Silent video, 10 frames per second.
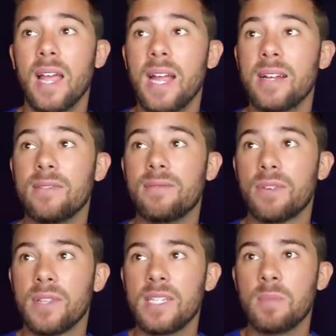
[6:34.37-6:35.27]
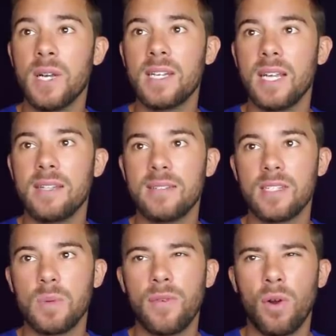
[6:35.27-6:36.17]
And for this Monday,
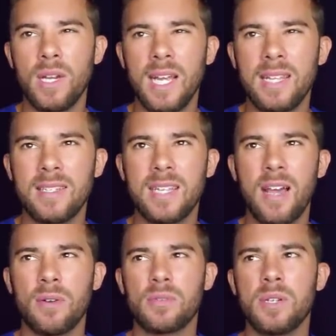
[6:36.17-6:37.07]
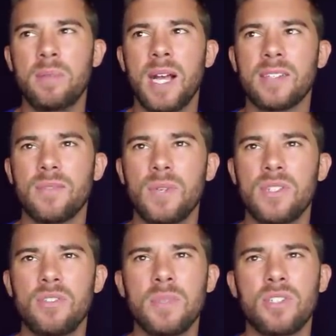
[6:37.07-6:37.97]
since we've already had this counter trend bounce, if we
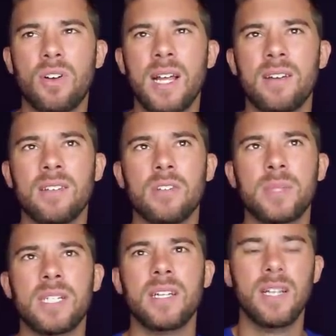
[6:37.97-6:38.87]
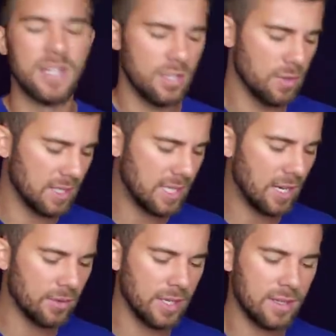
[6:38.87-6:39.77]
zoom the chart out a little bit, you can
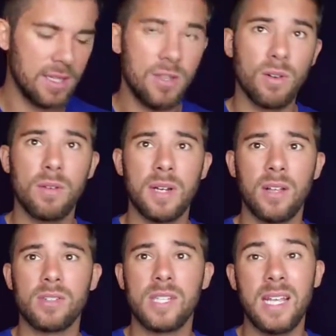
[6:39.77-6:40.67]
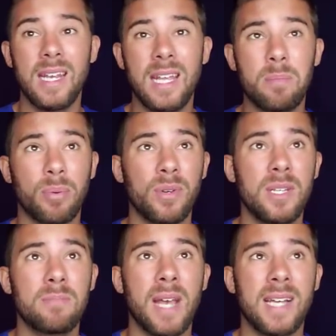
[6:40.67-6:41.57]
tell that the euro dollar's in a
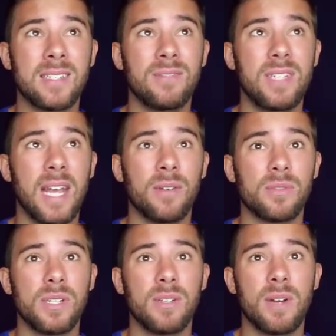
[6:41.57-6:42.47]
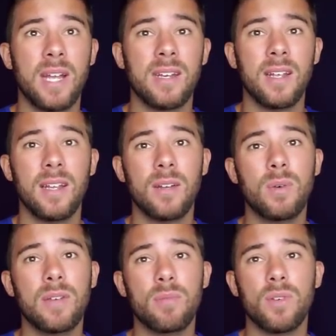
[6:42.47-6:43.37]
pretty massive downtrend, right?
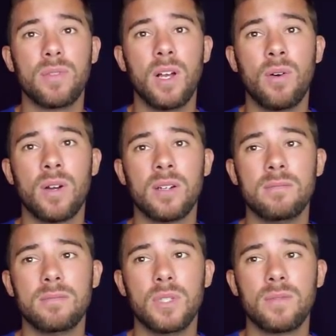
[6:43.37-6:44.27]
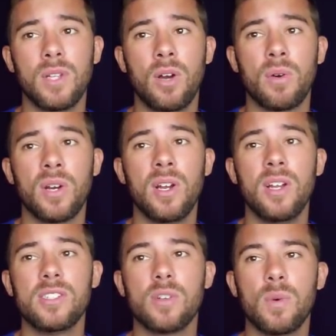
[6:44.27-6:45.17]
We have moved lower, moved lower.
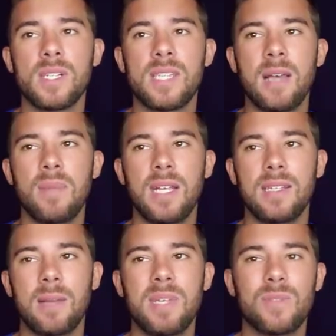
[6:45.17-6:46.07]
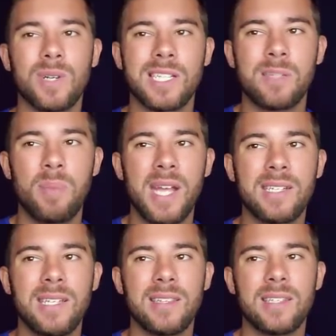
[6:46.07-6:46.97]
So what does that mean? That means we're
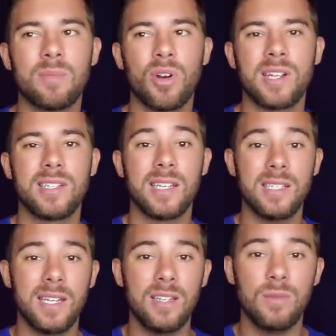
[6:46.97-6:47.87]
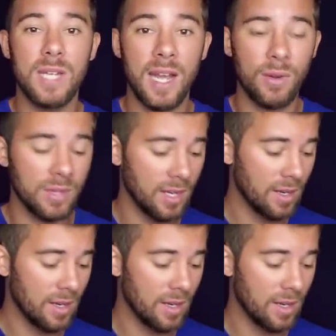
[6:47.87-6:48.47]
expecting this market to continue down.